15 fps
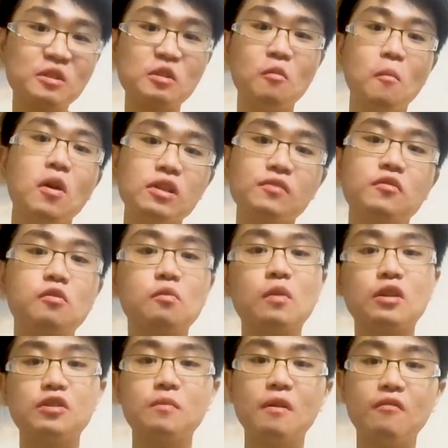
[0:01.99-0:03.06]
so much for
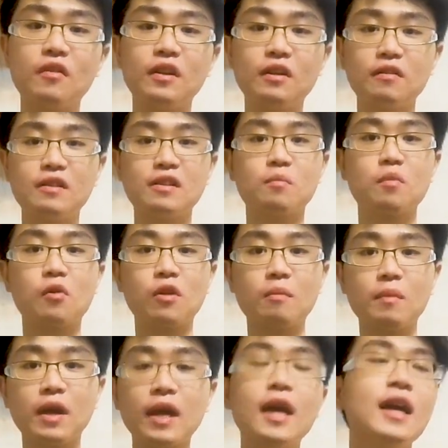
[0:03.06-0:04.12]
watching my video and
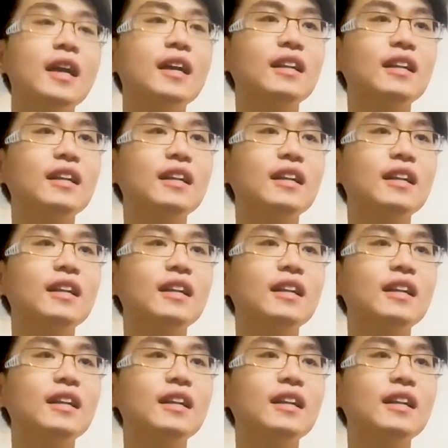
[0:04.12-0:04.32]
supporting me